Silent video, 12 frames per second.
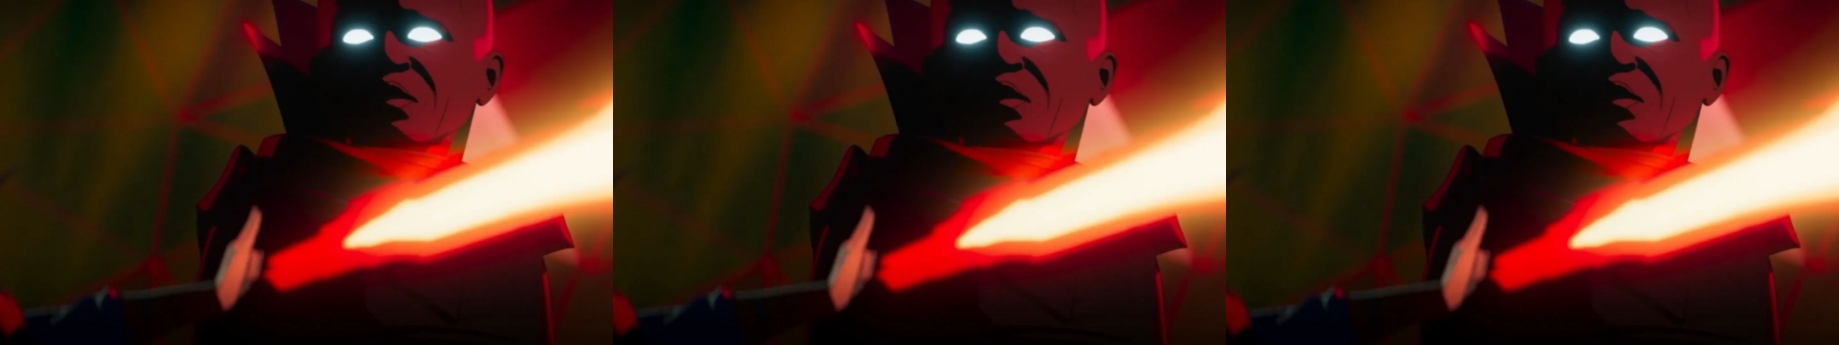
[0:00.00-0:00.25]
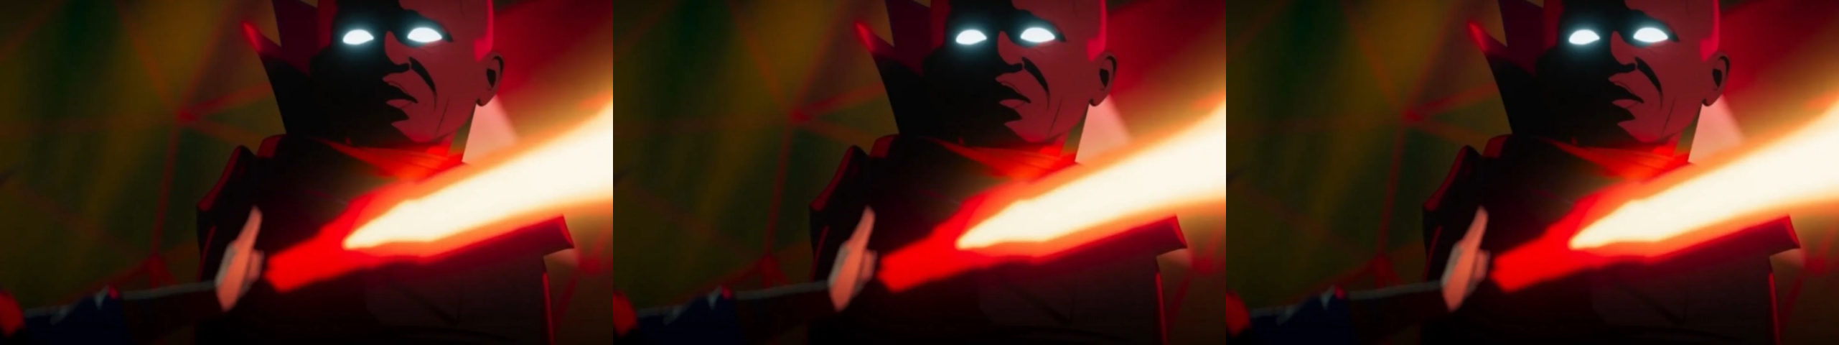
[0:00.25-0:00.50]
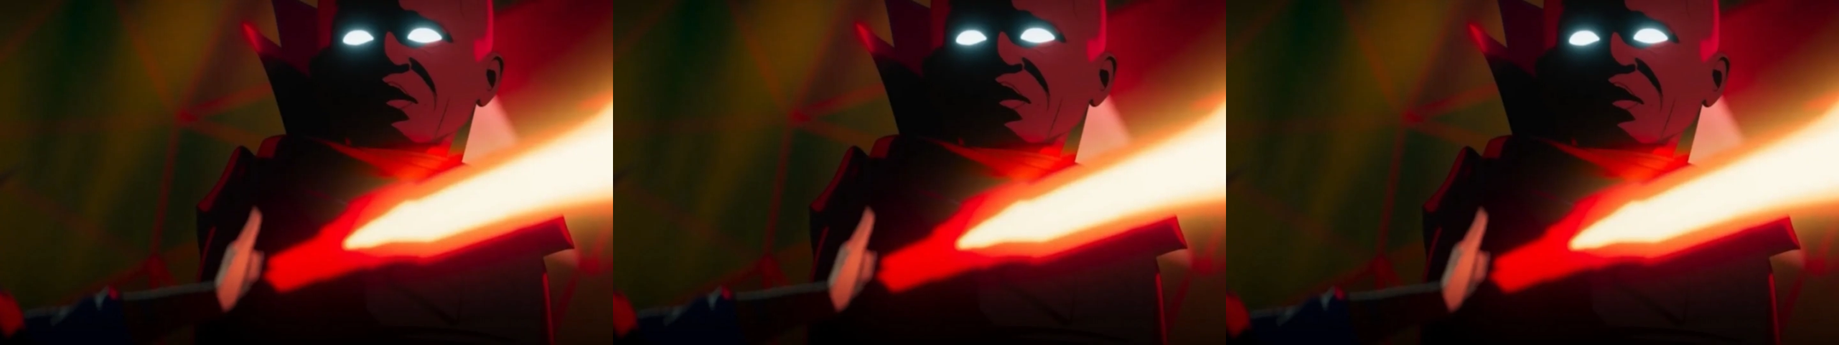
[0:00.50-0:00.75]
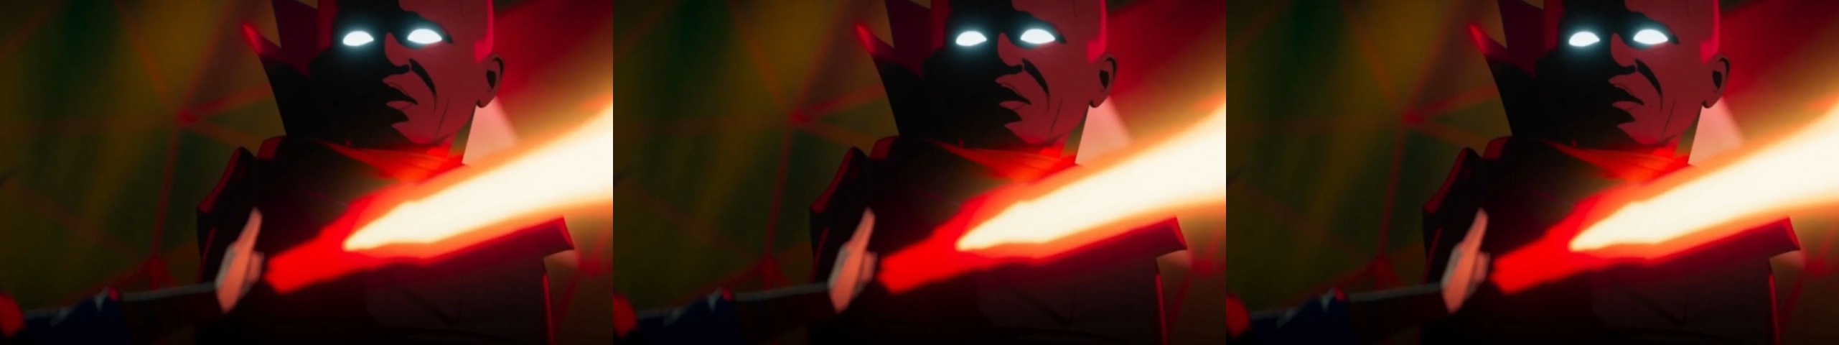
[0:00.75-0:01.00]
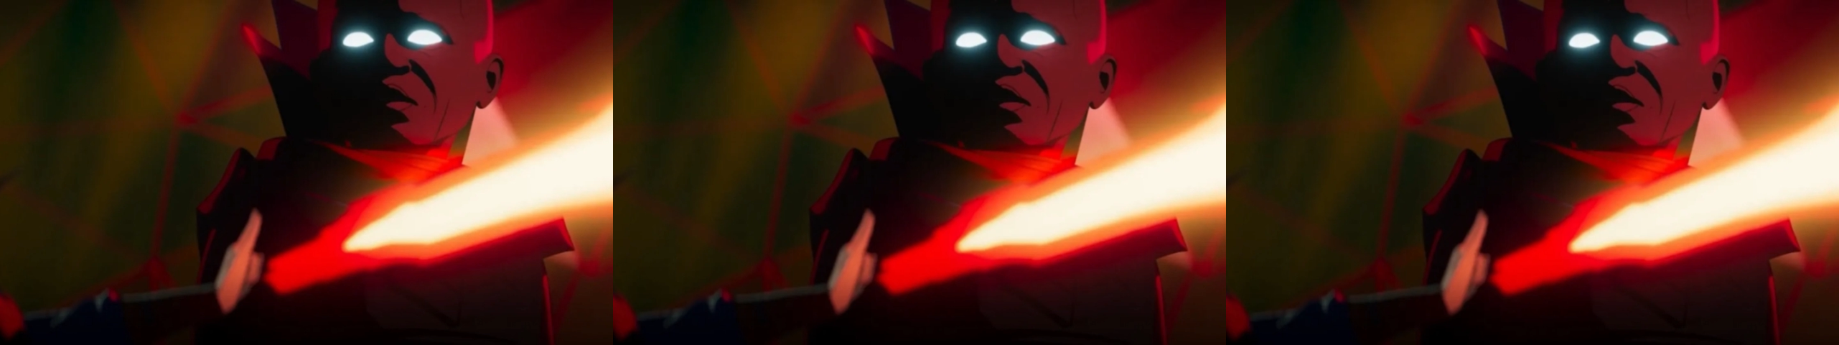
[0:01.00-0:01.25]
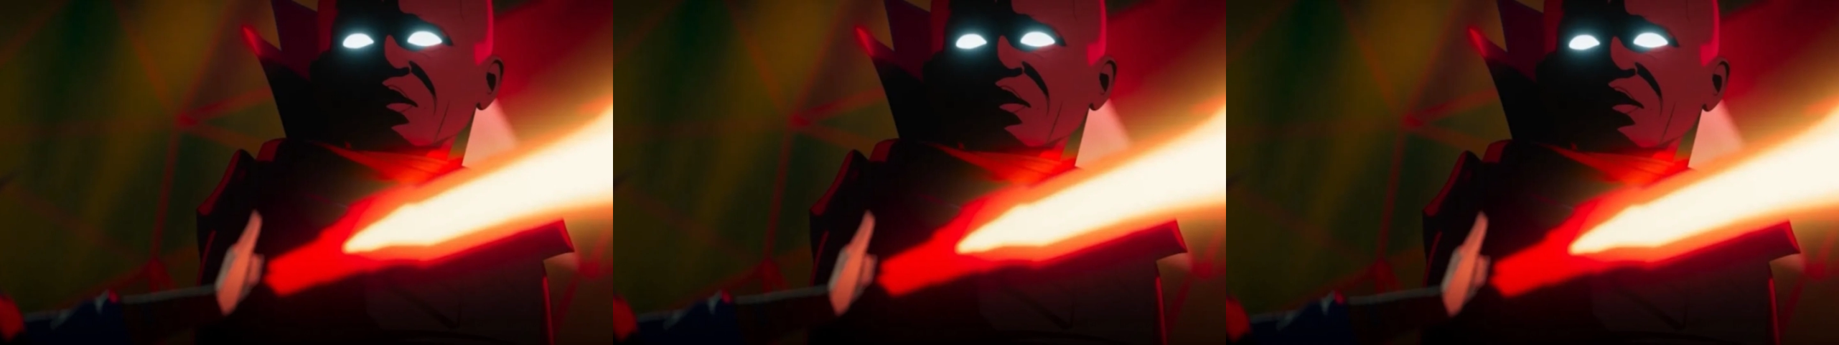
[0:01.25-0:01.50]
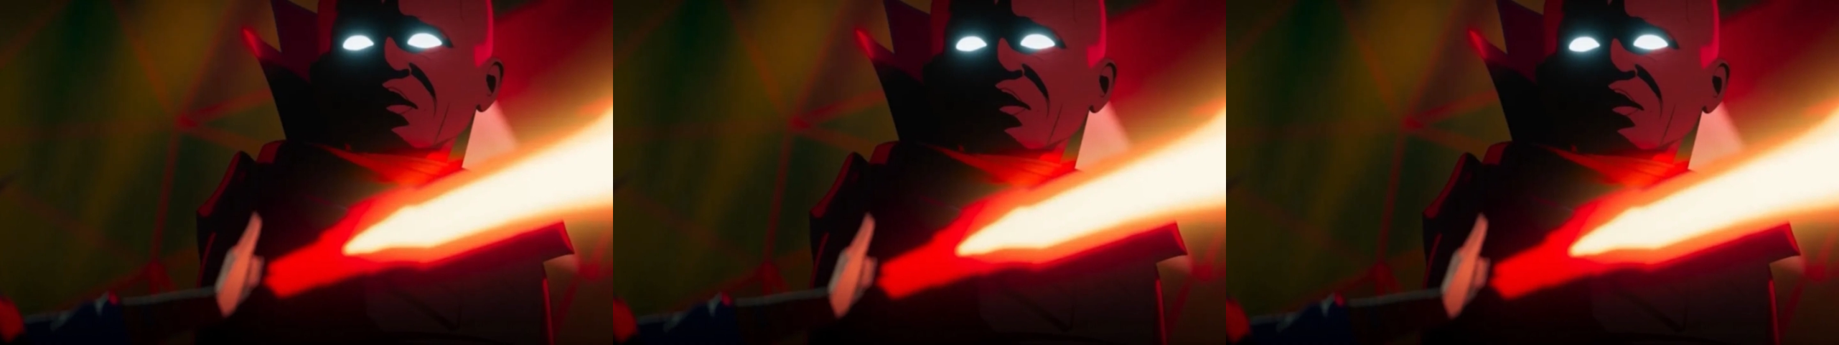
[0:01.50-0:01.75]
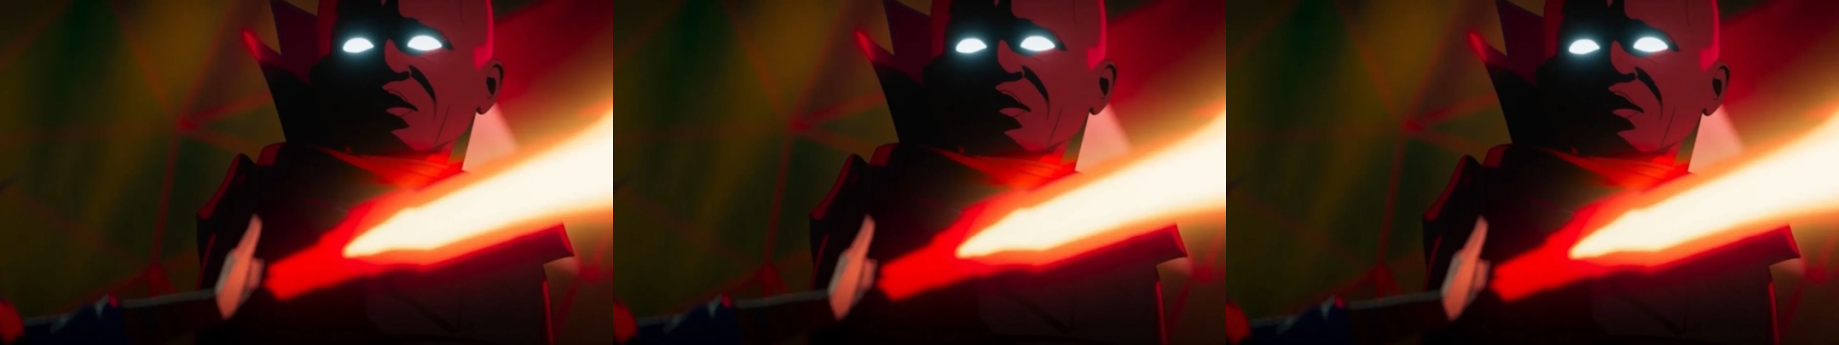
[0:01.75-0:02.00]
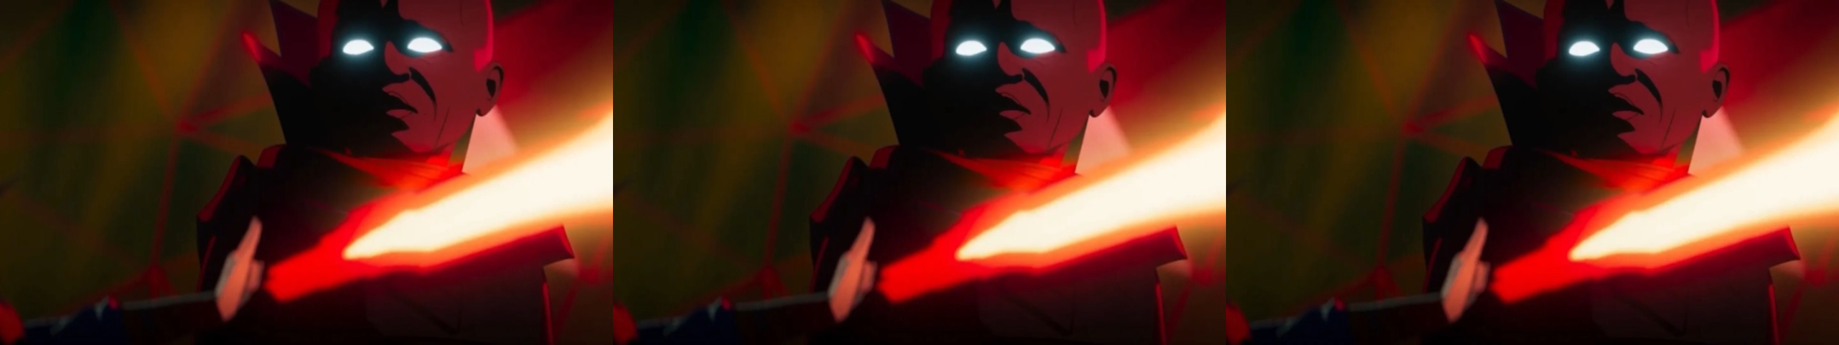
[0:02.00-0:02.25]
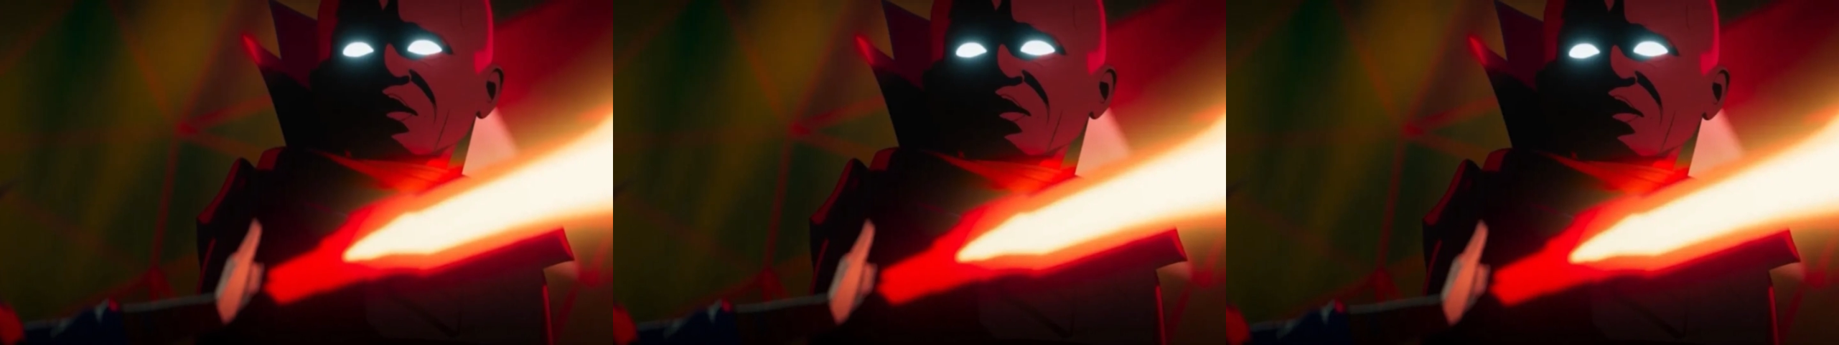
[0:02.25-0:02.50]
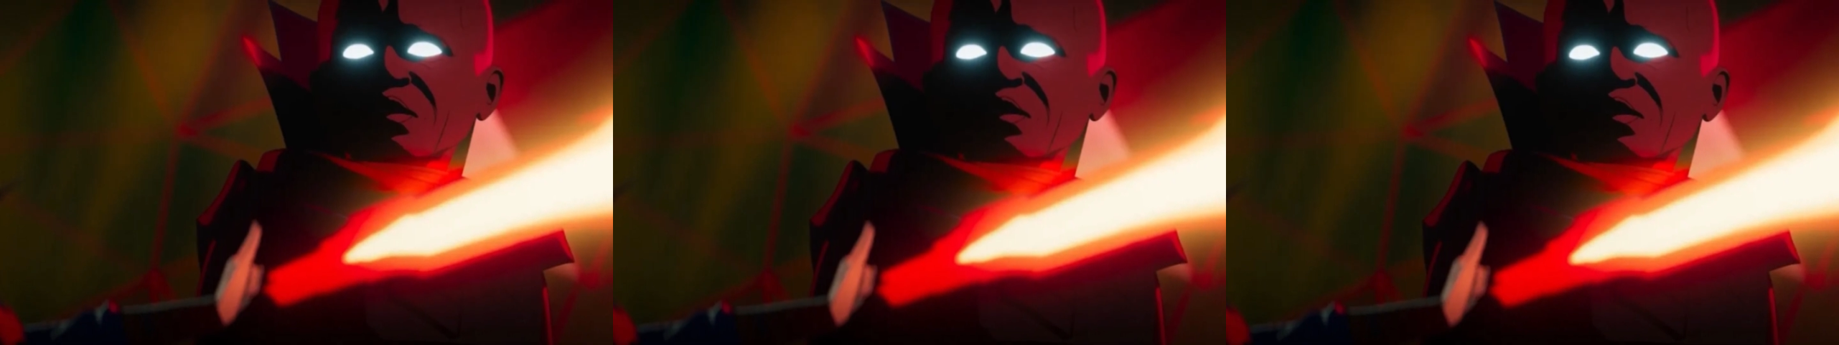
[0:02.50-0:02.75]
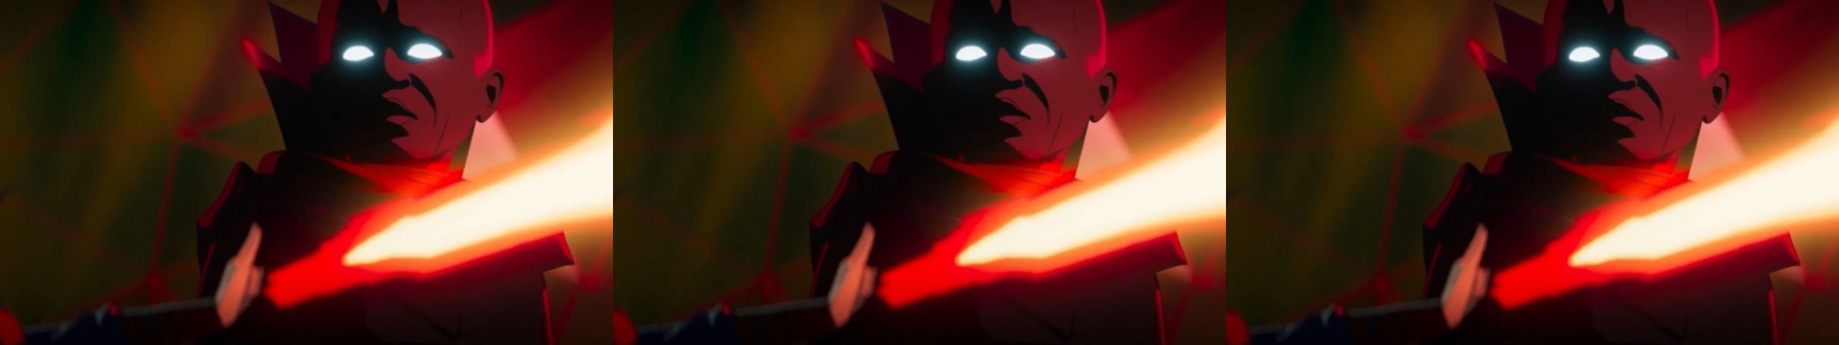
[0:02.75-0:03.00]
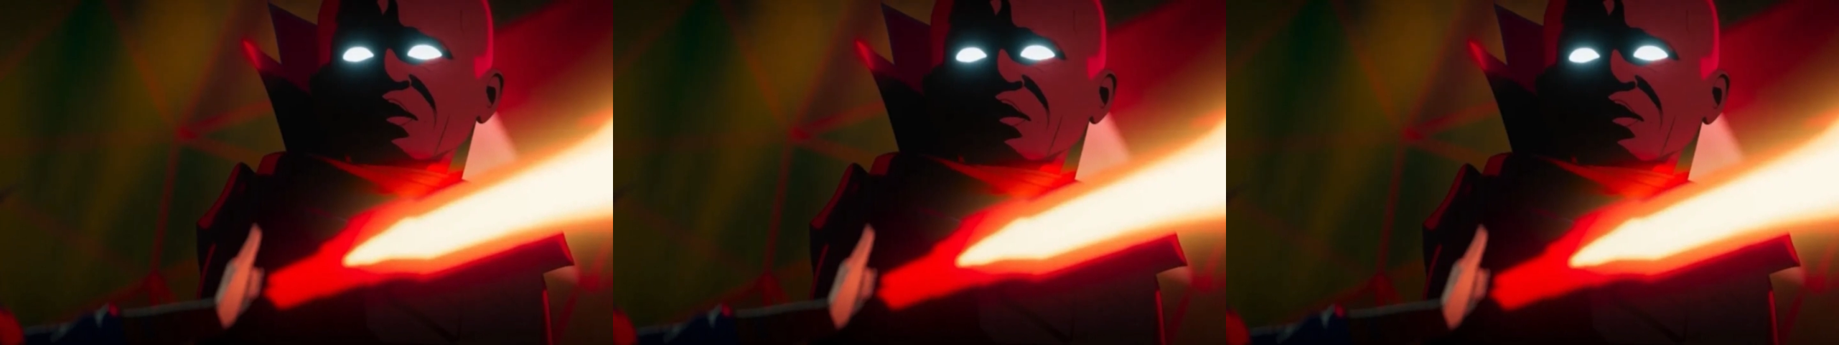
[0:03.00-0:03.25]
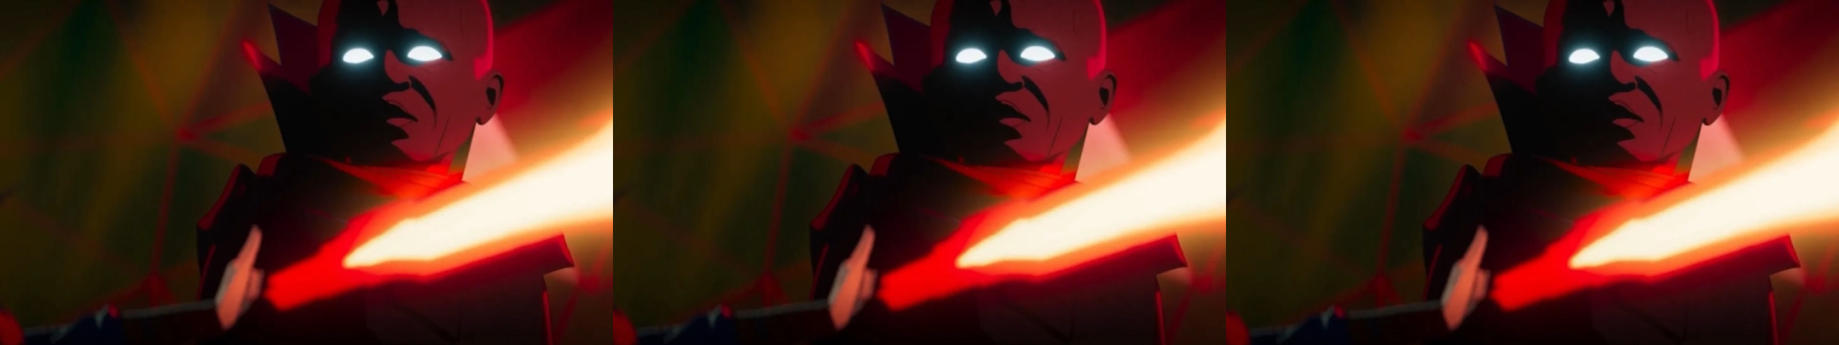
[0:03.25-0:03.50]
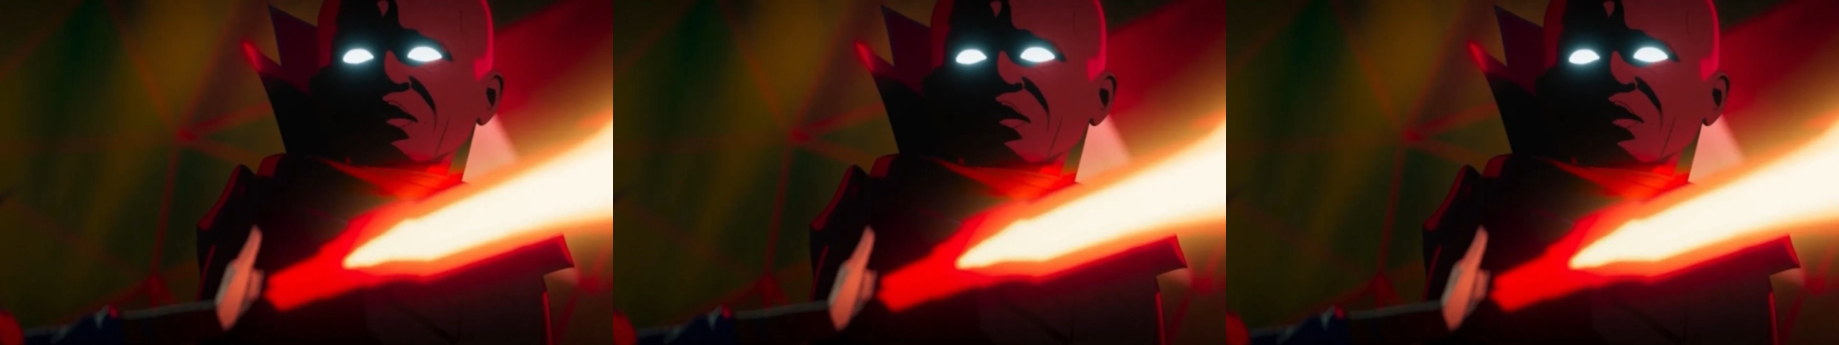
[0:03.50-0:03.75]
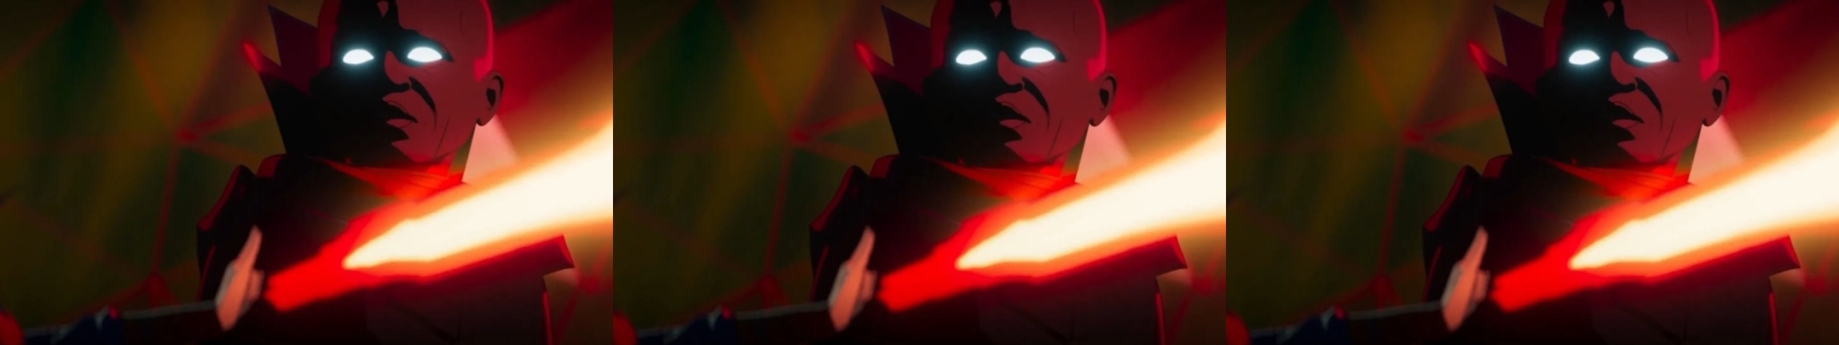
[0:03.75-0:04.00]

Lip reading: Nobody's mouth can be seen.